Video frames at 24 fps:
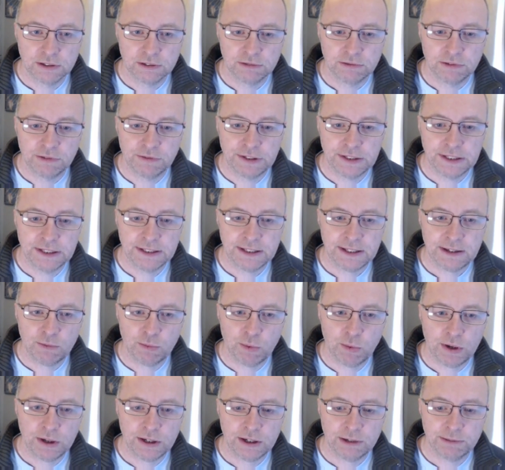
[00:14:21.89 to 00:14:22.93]
Revealing that
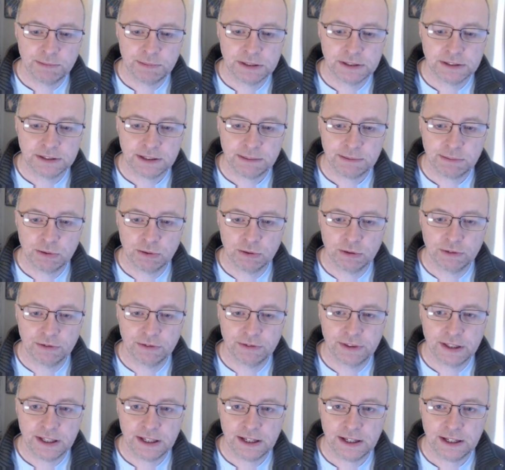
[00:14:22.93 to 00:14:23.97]
1 opens up all
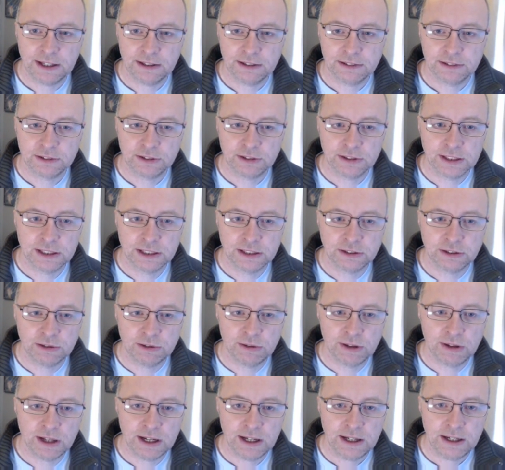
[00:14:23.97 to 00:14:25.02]
of that, so I'm going to
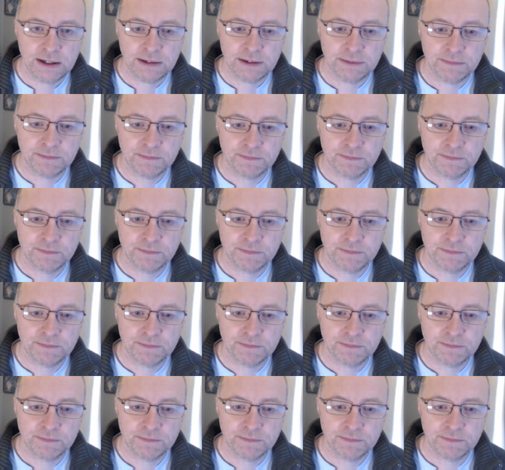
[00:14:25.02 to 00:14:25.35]
do that.